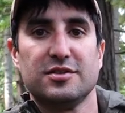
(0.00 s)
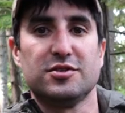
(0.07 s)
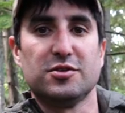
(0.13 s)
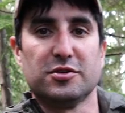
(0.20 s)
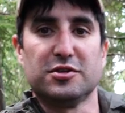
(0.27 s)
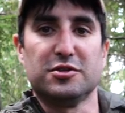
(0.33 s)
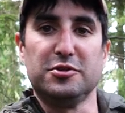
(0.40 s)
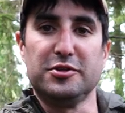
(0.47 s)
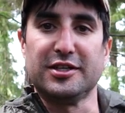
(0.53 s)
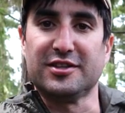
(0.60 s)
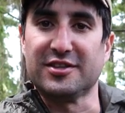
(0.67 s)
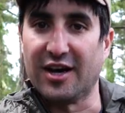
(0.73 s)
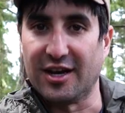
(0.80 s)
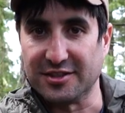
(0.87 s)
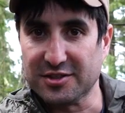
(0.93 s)
So including
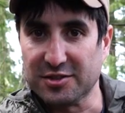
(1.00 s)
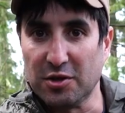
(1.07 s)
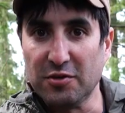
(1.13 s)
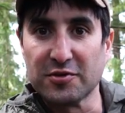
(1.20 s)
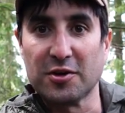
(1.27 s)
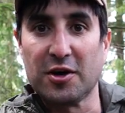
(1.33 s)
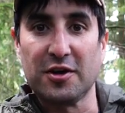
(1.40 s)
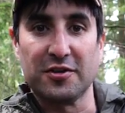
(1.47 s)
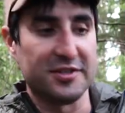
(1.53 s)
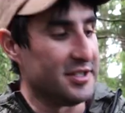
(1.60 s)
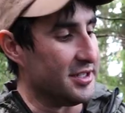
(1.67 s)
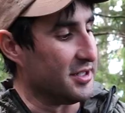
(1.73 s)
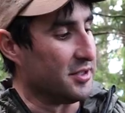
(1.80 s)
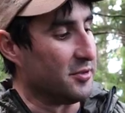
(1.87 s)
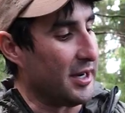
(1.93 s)
thoughts, overall this
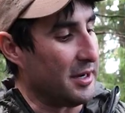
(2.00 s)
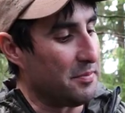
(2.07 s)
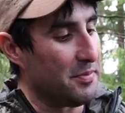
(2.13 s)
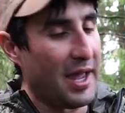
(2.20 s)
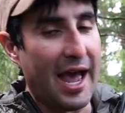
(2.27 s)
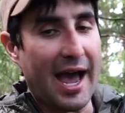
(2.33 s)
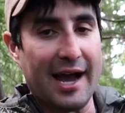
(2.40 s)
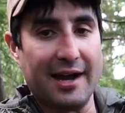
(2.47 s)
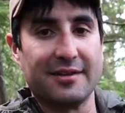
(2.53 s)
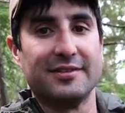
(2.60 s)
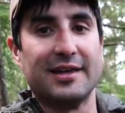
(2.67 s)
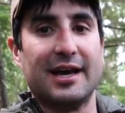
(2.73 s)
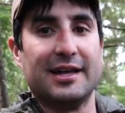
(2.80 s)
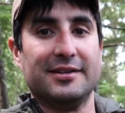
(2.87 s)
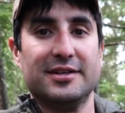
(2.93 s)
is a great pack
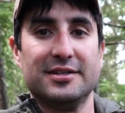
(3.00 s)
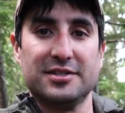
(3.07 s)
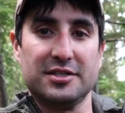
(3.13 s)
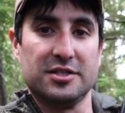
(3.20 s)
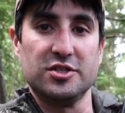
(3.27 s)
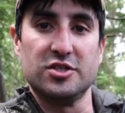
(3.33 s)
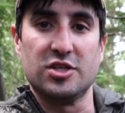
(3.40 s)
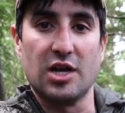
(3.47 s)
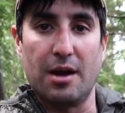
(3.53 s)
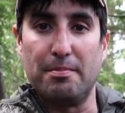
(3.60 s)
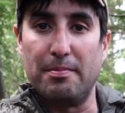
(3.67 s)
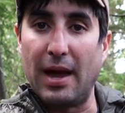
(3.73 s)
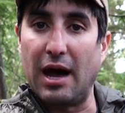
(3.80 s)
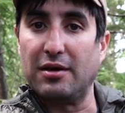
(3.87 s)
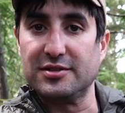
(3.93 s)
that does a good
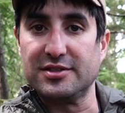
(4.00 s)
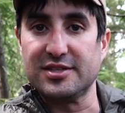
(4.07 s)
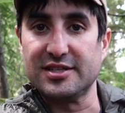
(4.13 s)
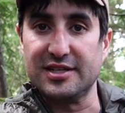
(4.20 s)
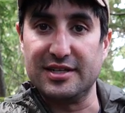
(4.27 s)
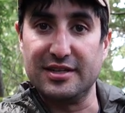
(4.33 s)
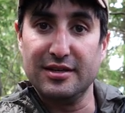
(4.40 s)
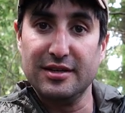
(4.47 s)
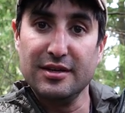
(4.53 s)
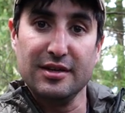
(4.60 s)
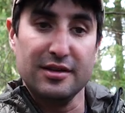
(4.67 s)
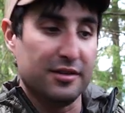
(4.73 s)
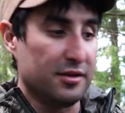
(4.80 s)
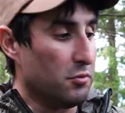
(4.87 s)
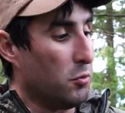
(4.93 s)
job balancing
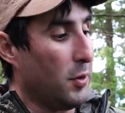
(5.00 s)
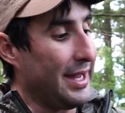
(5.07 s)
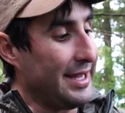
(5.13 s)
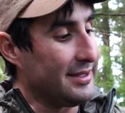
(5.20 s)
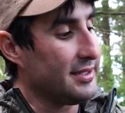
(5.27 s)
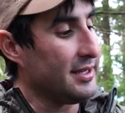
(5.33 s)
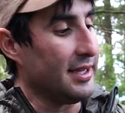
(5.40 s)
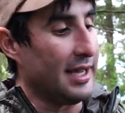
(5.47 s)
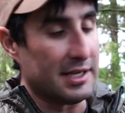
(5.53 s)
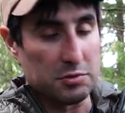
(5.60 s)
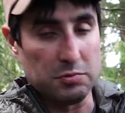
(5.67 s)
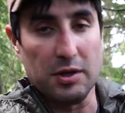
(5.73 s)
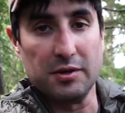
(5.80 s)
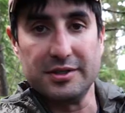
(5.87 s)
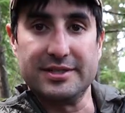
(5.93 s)
the weight as
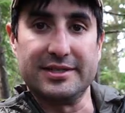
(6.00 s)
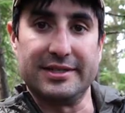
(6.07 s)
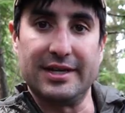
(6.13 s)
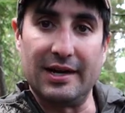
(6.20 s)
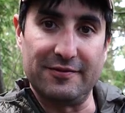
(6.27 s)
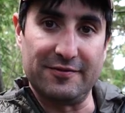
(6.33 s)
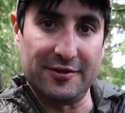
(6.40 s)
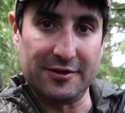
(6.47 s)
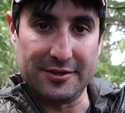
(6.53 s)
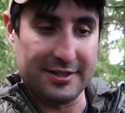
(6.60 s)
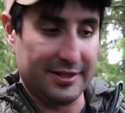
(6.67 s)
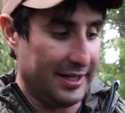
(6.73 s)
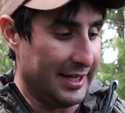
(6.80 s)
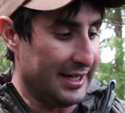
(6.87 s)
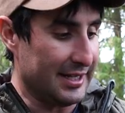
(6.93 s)
well as the
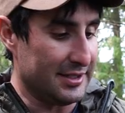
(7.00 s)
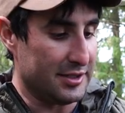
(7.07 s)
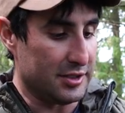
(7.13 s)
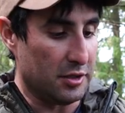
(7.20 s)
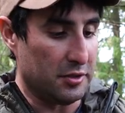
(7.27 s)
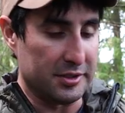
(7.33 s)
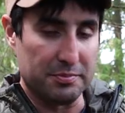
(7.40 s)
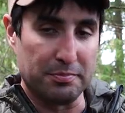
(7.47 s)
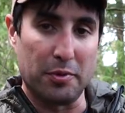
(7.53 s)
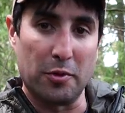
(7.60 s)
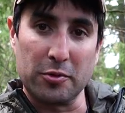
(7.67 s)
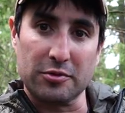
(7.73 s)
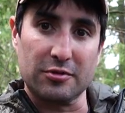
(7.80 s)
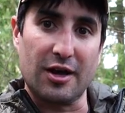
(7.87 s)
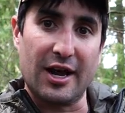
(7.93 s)
comfort. And so it's
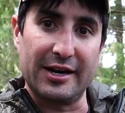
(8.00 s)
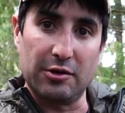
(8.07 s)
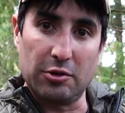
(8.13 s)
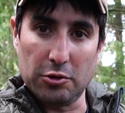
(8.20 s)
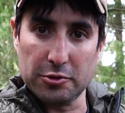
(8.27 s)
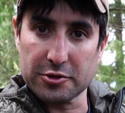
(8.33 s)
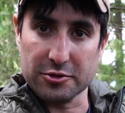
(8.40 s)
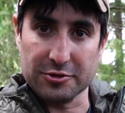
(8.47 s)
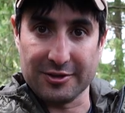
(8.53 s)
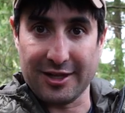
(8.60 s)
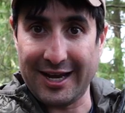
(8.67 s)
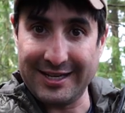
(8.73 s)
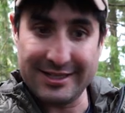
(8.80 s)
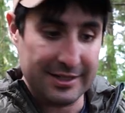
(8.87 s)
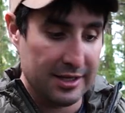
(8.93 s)
borderline
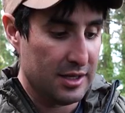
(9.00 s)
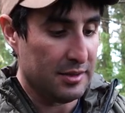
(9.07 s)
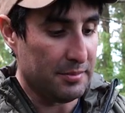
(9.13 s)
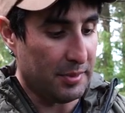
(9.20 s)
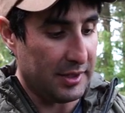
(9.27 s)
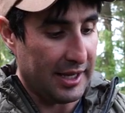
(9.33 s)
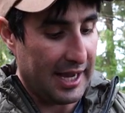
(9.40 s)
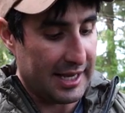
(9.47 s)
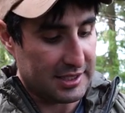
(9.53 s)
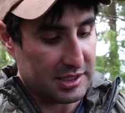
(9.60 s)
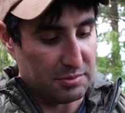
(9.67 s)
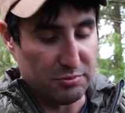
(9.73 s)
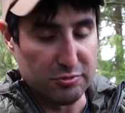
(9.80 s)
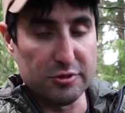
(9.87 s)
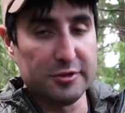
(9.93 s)
ultralight, but it has
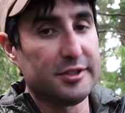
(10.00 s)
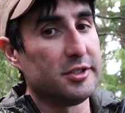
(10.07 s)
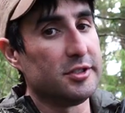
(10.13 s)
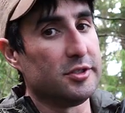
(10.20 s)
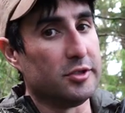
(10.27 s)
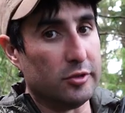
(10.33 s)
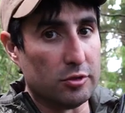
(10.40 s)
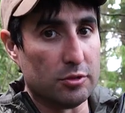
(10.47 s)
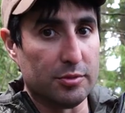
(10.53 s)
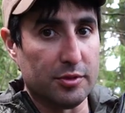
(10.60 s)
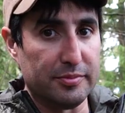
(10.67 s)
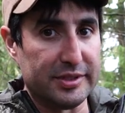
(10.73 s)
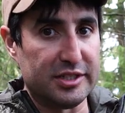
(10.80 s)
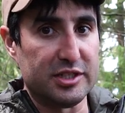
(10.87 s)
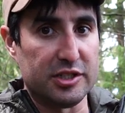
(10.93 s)
some really good
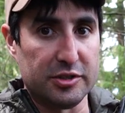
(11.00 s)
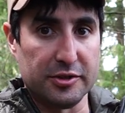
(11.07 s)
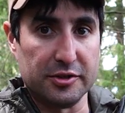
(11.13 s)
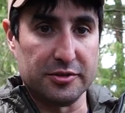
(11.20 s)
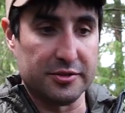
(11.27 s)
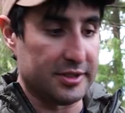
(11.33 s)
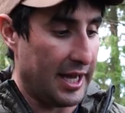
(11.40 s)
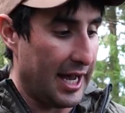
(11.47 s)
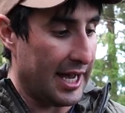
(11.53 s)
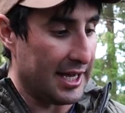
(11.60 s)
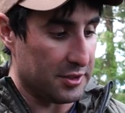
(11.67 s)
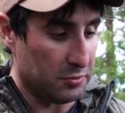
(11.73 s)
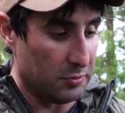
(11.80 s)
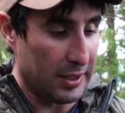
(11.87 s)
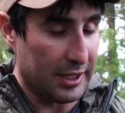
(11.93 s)
durable materials
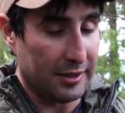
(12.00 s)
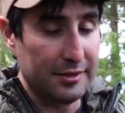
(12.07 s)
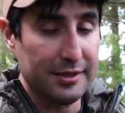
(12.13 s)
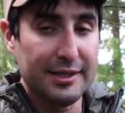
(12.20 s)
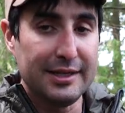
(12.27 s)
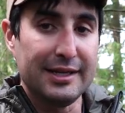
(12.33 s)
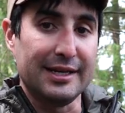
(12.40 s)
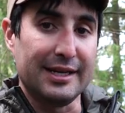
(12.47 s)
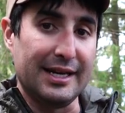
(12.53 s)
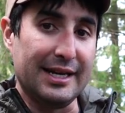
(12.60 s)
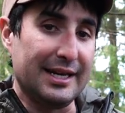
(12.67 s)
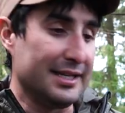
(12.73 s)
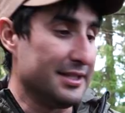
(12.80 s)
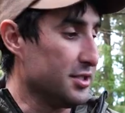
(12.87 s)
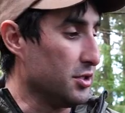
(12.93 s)
as well.
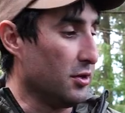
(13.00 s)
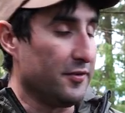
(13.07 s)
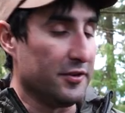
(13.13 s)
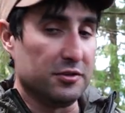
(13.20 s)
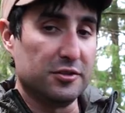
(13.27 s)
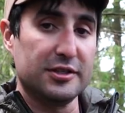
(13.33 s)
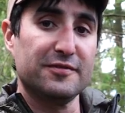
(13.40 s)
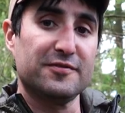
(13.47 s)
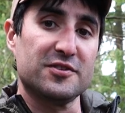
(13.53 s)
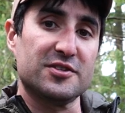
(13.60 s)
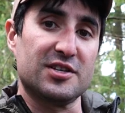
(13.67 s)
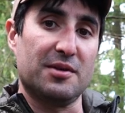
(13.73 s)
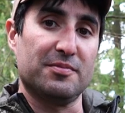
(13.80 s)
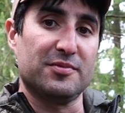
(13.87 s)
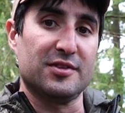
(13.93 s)
And so if you're looking for
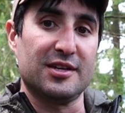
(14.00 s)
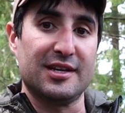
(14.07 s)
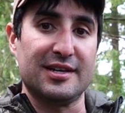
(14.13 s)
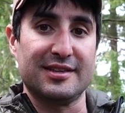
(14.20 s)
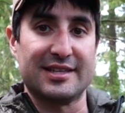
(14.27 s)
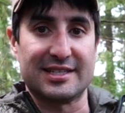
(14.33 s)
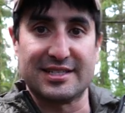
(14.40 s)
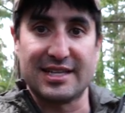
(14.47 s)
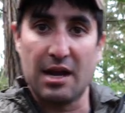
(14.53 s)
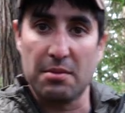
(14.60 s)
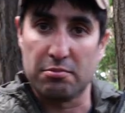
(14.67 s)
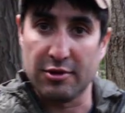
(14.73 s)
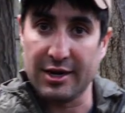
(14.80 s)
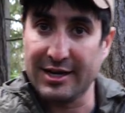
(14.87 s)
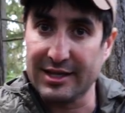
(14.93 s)
something that's
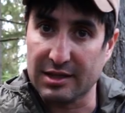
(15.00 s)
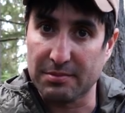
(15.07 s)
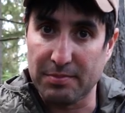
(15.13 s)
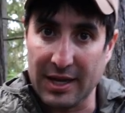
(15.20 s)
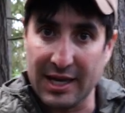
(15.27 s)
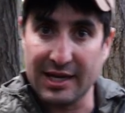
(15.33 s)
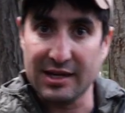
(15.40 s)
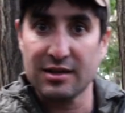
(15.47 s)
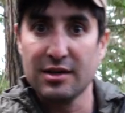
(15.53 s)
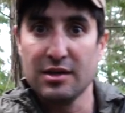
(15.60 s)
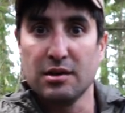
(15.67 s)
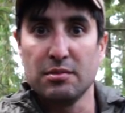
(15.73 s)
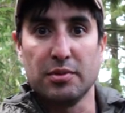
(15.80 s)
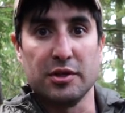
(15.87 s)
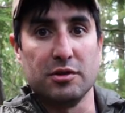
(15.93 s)
not breaking the bank,
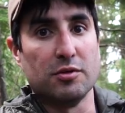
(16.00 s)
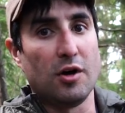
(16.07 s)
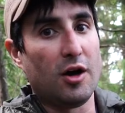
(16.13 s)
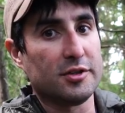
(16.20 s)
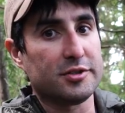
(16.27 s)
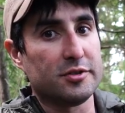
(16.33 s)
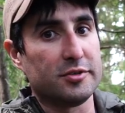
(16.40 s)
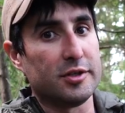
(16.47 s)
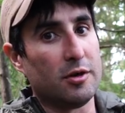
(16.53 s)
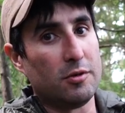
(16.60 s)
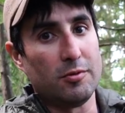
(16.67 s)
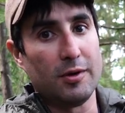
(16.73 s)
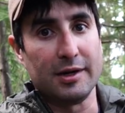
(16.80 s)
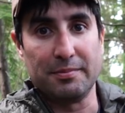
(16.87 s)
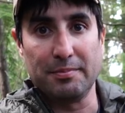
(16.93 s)
but you also
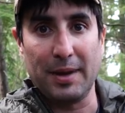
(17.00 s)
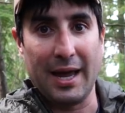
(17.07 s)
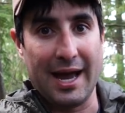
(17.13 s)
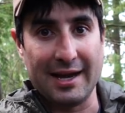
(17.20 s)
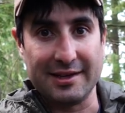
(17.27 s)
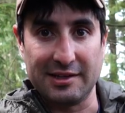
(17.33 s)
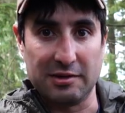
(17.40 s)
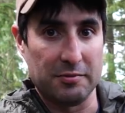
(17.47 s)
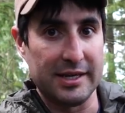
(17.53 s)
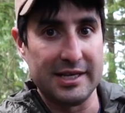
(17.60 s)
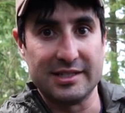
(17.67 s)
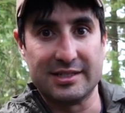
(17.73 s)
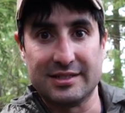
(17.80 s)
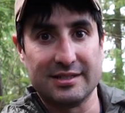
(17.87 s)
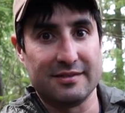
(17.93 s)
don't want a pack that
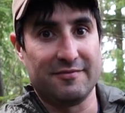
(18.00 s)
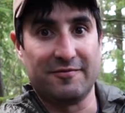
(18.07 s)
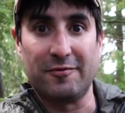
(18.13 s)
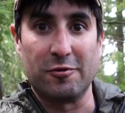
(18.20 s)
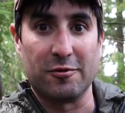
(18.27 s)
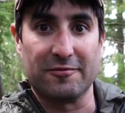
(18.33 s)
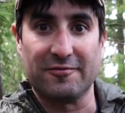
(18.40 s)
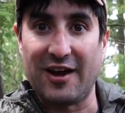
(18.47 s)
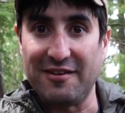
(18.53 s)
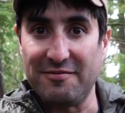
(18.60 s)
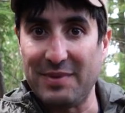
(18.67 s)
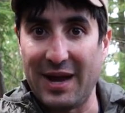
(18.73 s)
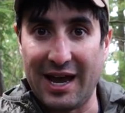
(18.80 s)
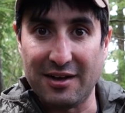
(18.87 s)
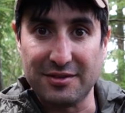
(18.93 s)
weighs 4 or
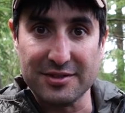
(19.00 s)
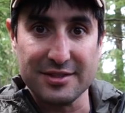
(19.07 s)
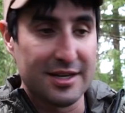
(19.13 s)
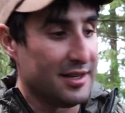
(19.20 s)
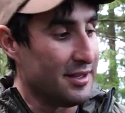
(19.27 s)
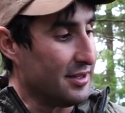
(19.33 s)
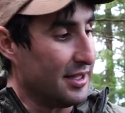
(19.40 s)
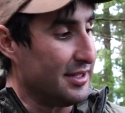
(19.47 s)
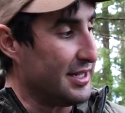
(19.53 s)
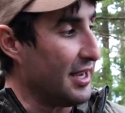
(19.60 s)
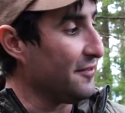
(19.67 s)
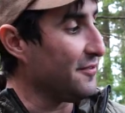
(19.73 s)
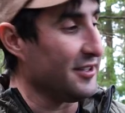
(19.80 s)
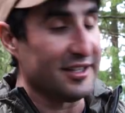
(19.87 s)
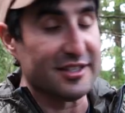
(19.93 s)
5 pounds, then
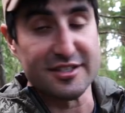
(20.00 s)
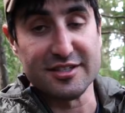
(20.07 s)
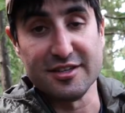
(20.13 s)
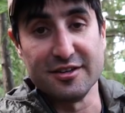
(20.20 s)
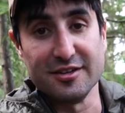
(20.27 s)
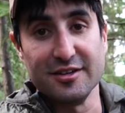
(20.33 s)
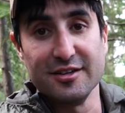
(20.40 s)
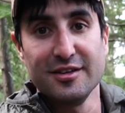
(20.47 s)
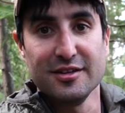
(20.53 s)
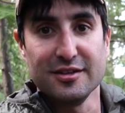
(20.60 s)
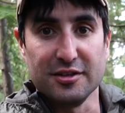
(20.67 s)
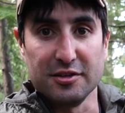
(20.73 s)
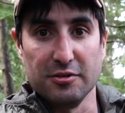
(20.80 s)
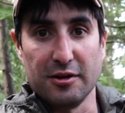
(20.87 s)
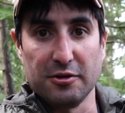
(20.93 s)
definitely consider
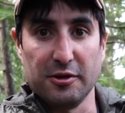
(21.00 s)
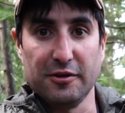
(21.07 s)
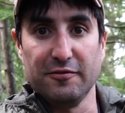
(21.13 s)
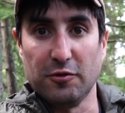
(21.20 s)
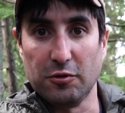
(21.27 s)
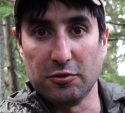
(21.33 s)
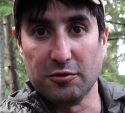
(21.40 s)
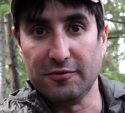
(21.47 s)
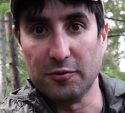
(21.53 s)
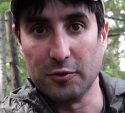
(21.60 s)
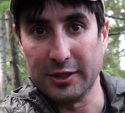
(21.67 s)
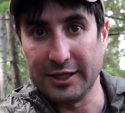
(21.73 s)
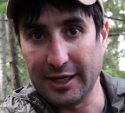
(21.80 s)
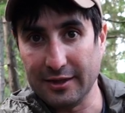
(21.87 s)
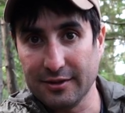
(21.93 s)
the Gregory Focal
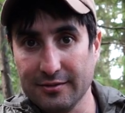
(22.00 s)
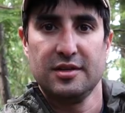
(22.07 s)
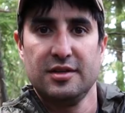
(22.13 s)
48.